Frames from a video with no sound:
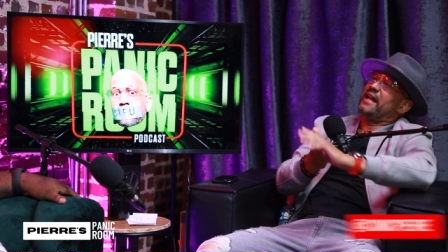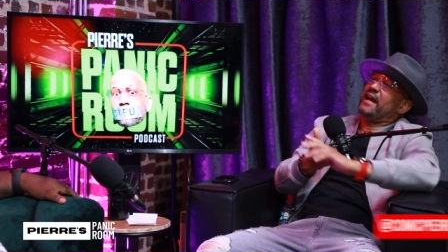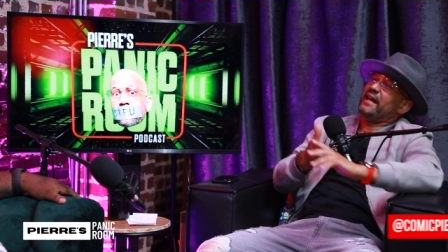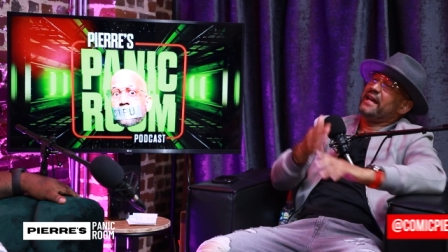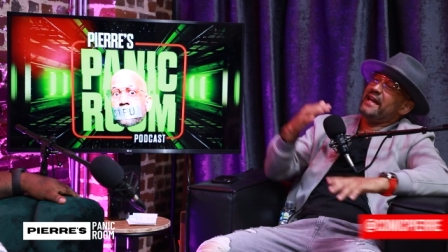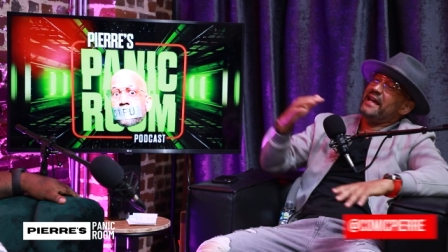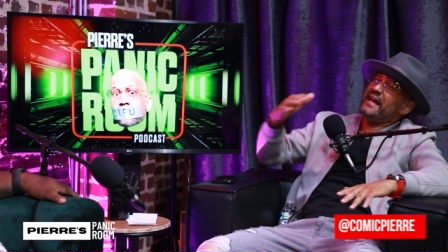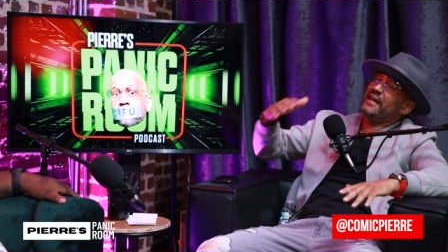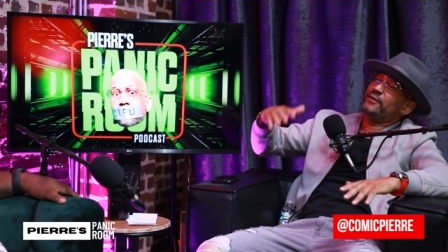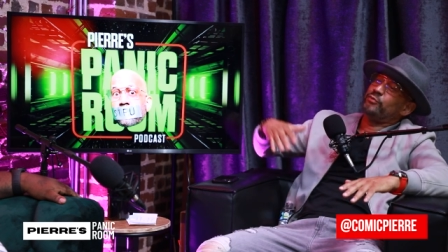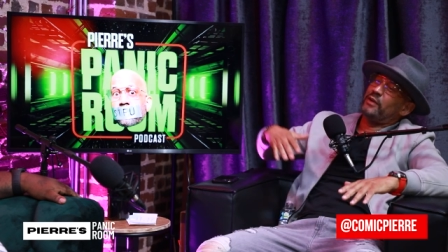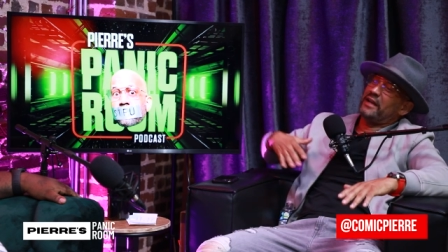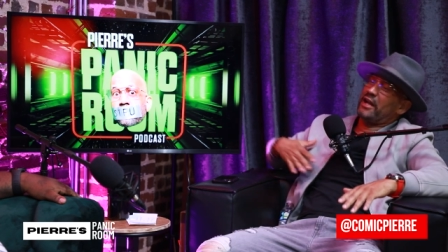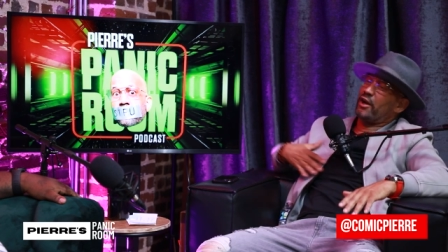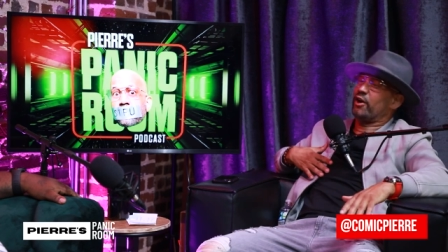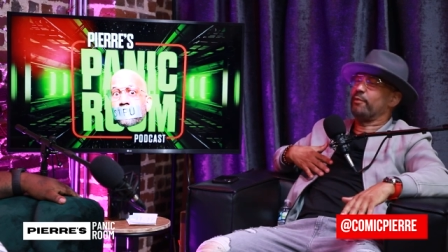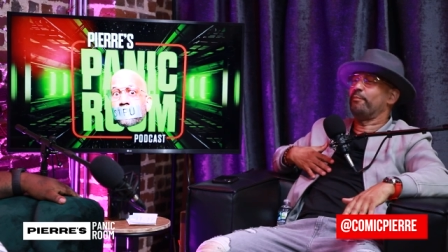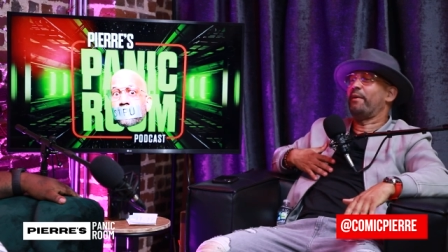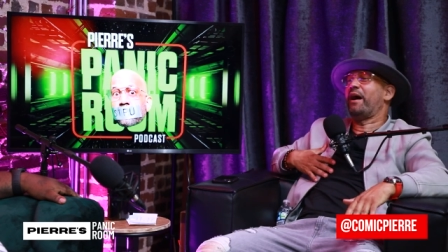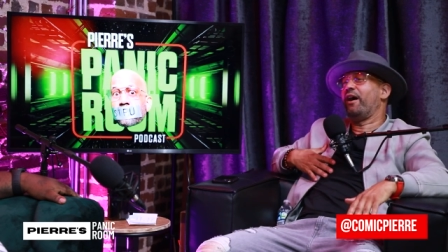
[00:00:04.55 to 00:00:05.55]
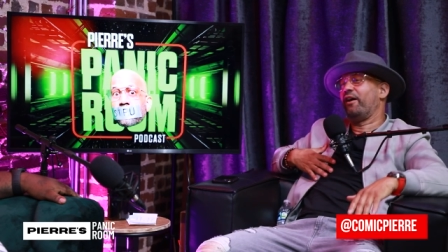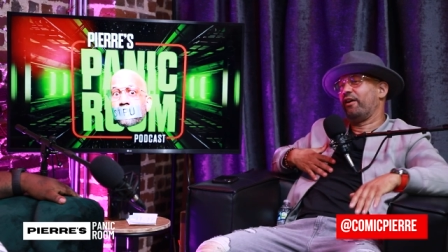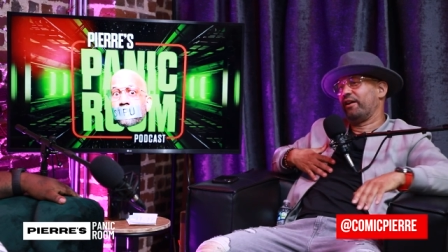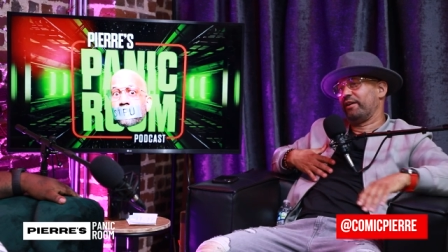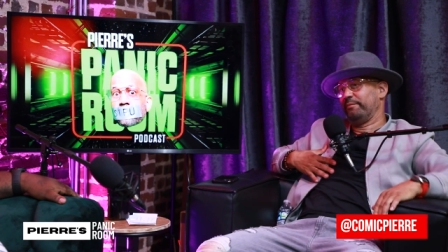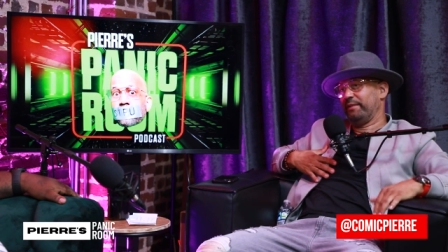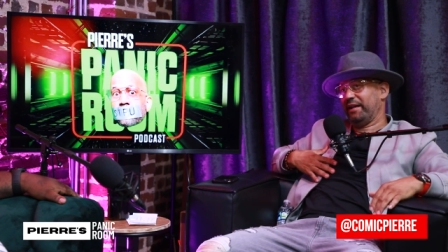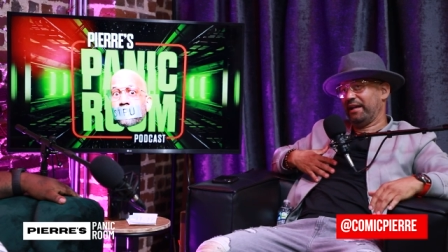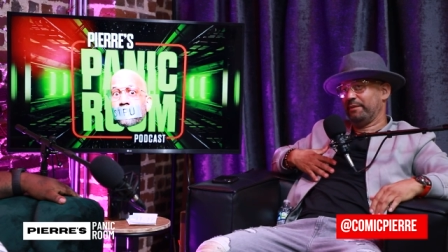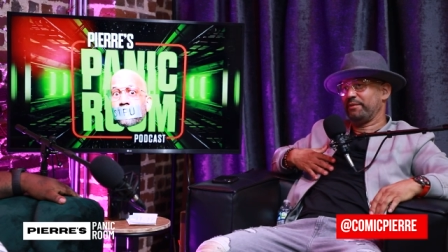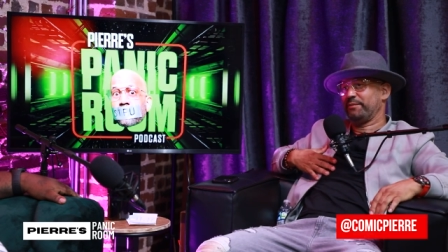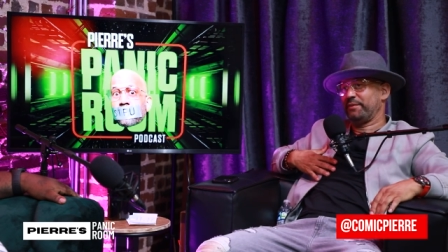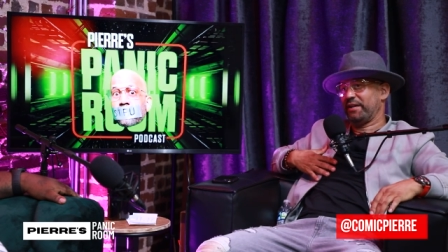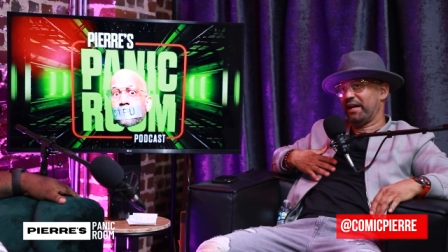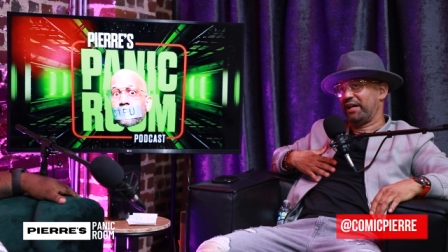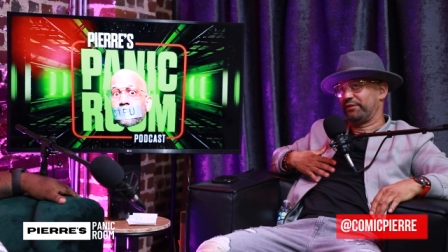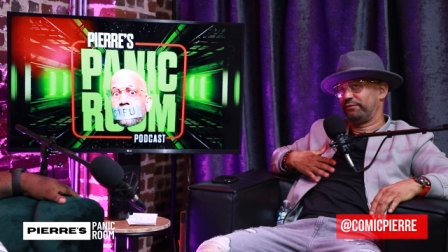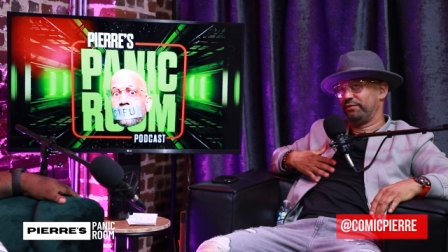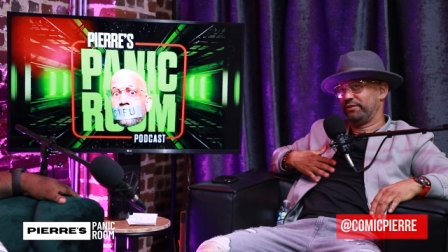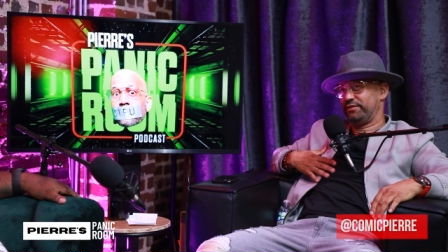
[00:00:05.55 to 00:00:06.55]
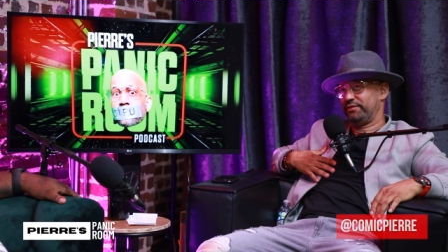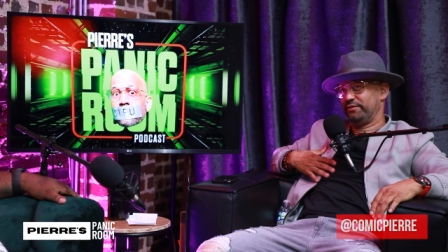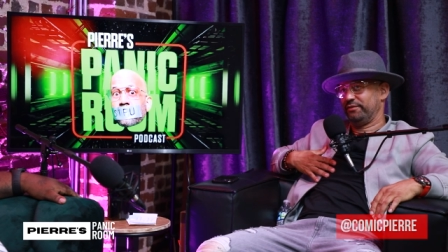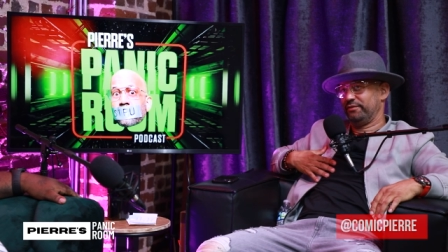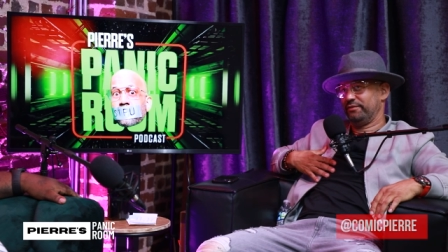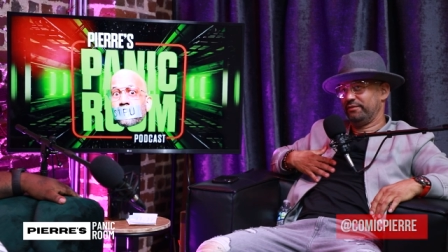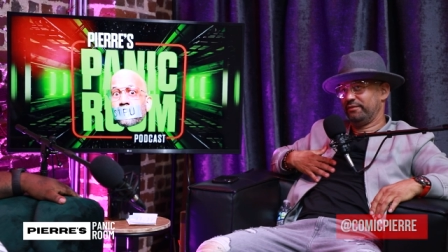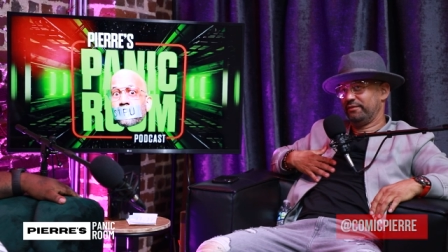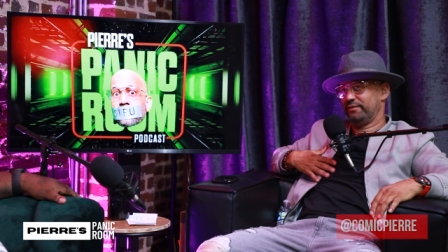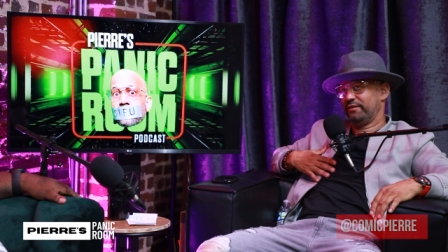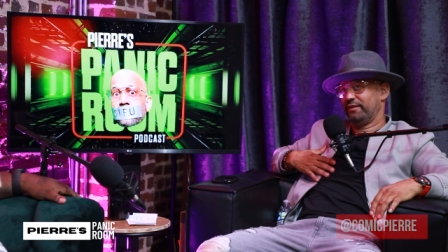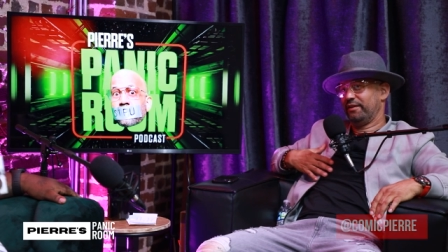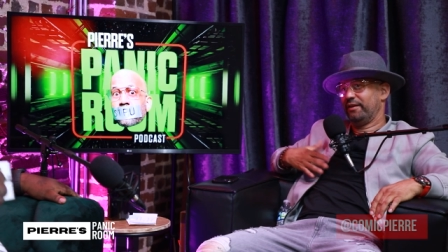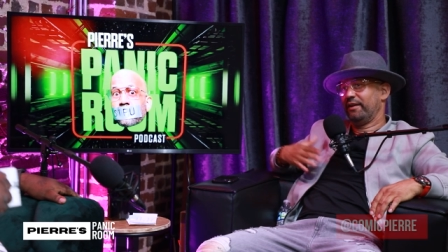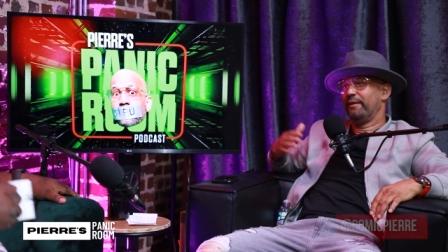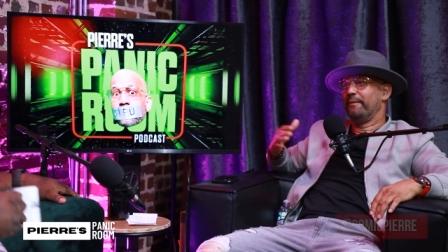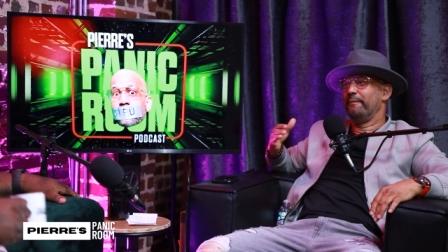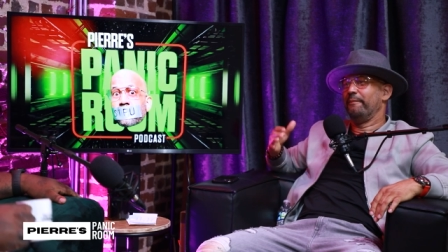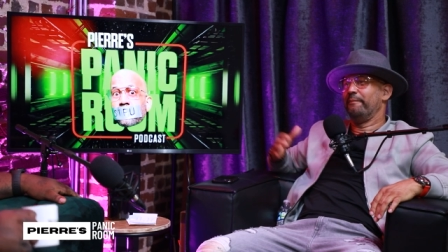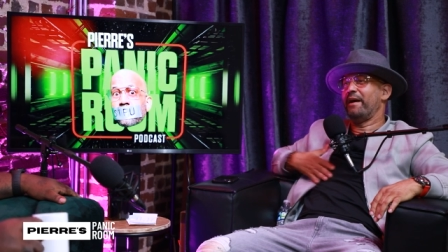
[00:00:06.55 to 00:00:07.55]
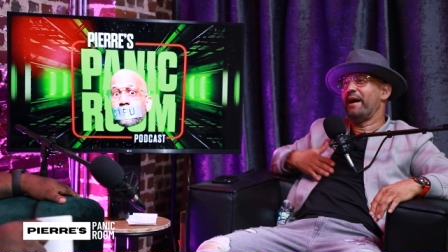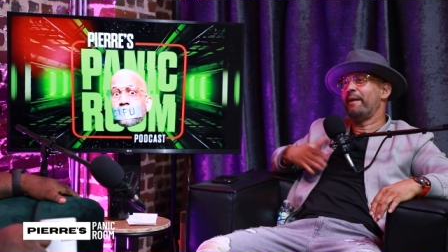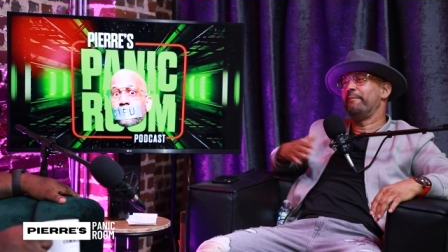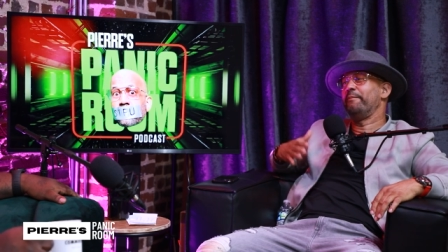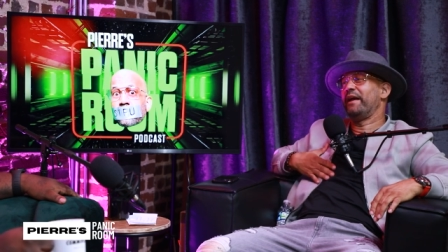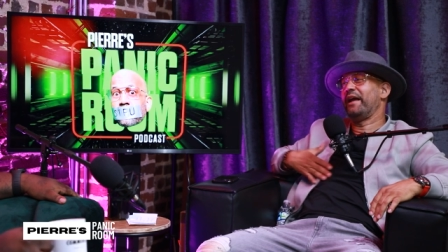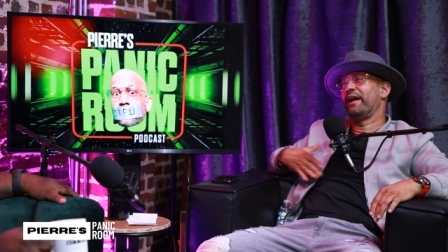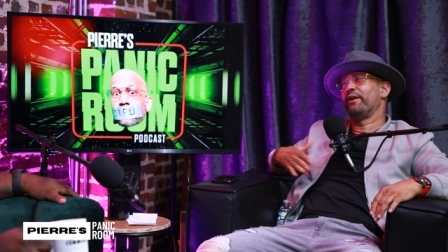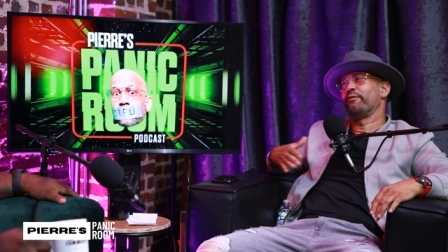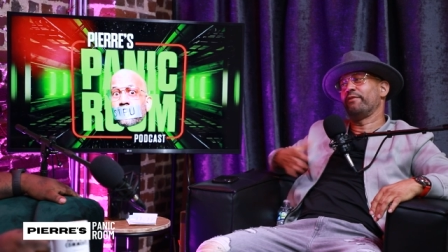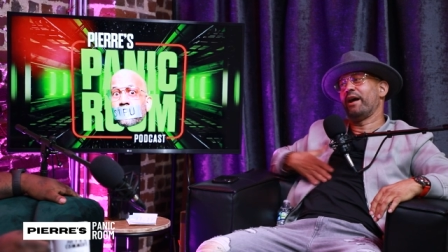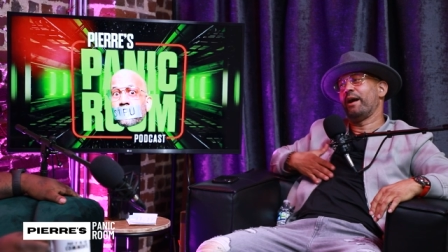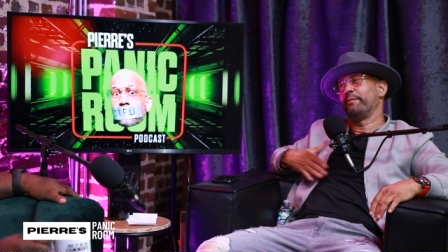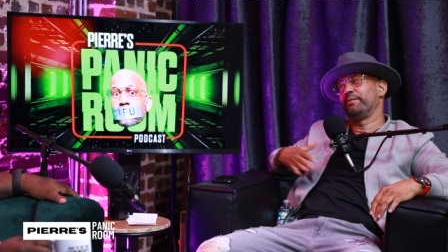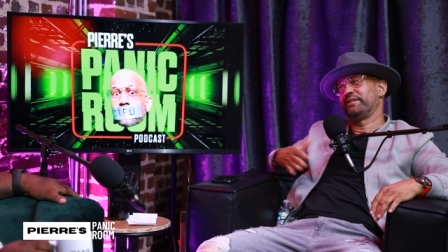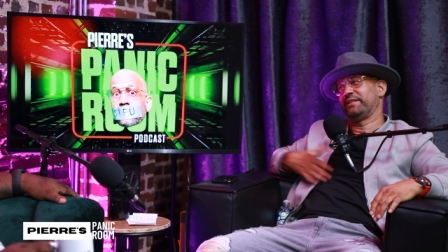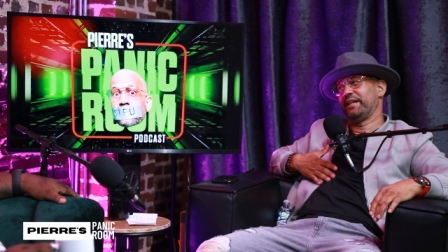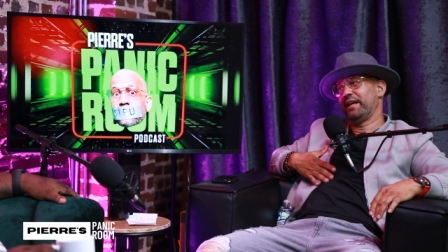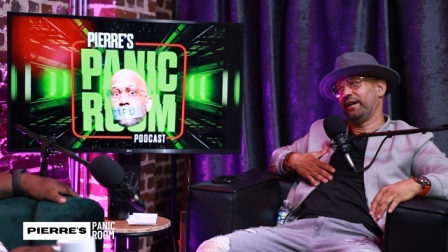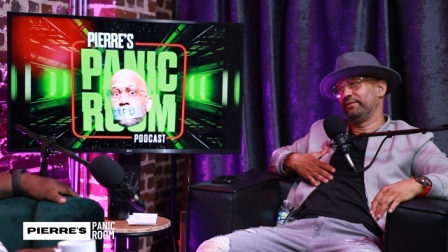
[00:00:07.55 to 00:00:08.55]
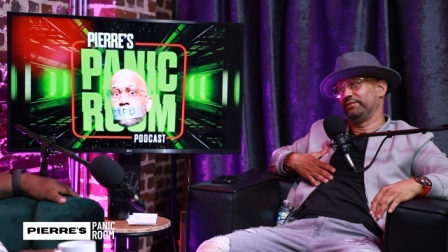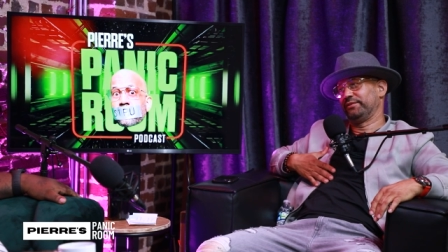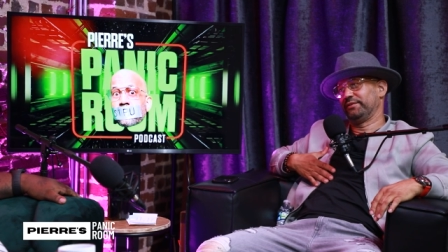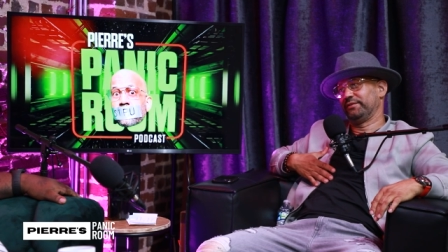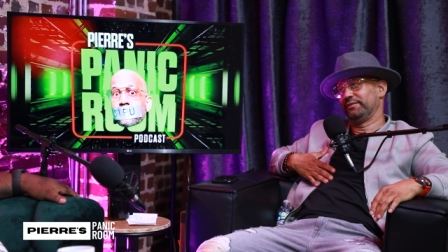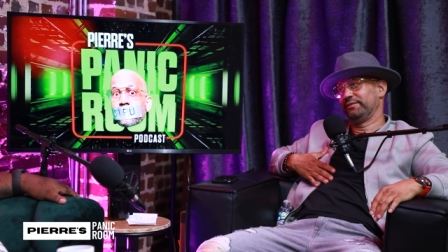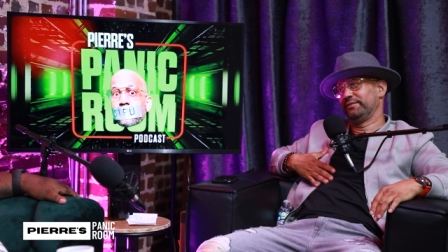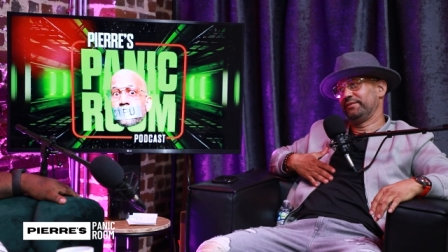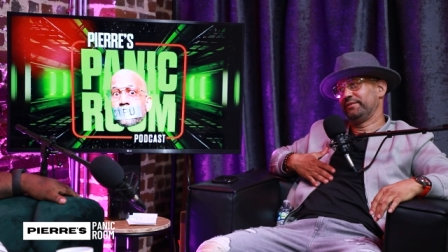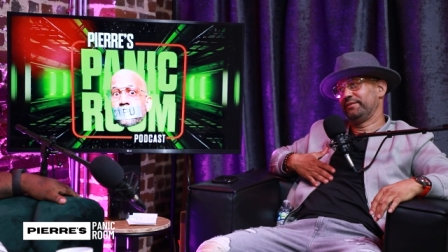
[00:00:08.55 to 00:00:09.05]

now here's what it hurt my heart, man. I'm gonna be honest with you. My man Robert Townsend.